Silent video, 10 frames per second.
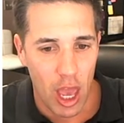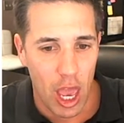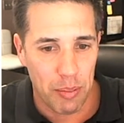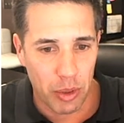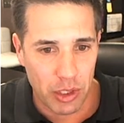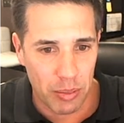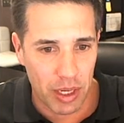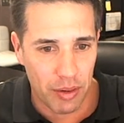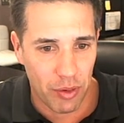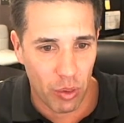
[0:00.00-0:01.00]
It puts them in a
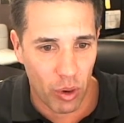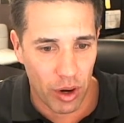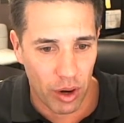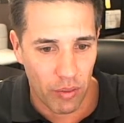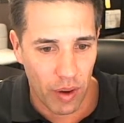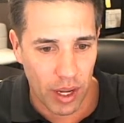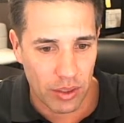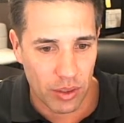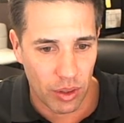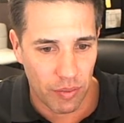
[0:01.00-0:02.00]
different order, right?
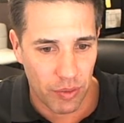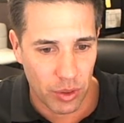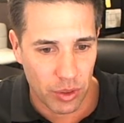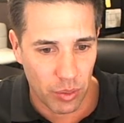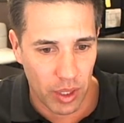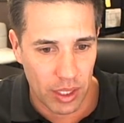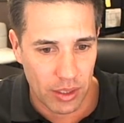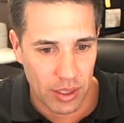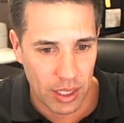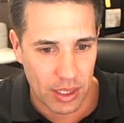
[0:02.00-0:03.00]
So the first one is
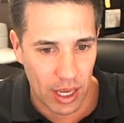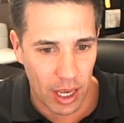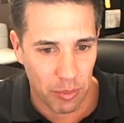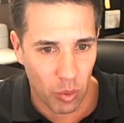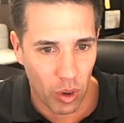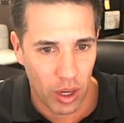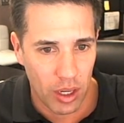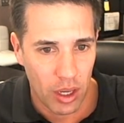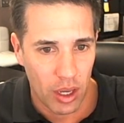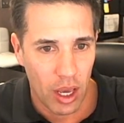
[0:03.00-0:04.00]
6 a.m., 1,
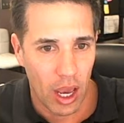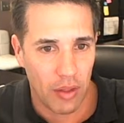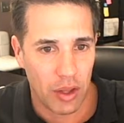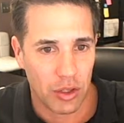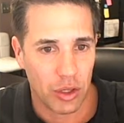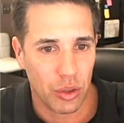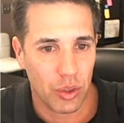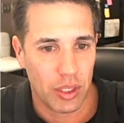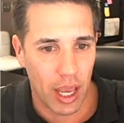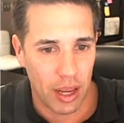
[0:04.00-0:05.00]
and then 2
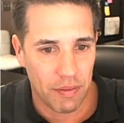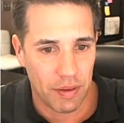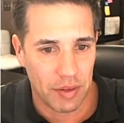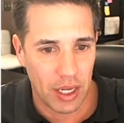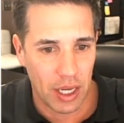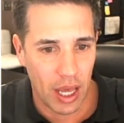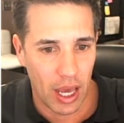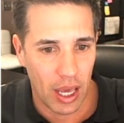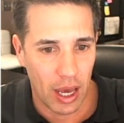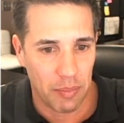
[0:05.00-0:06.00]
is 8:15
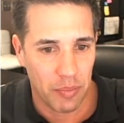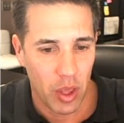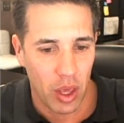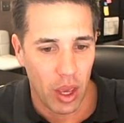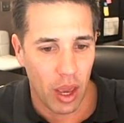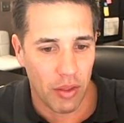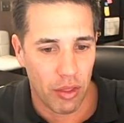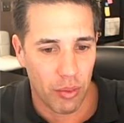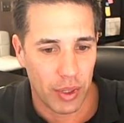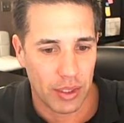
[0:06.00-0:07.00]
a.m., and then
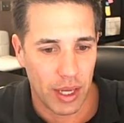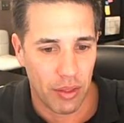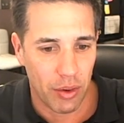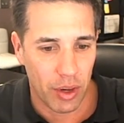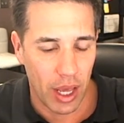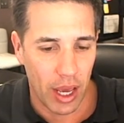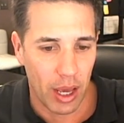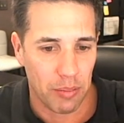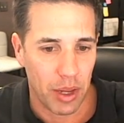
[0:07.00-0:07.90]
3 is 10:30 a.m.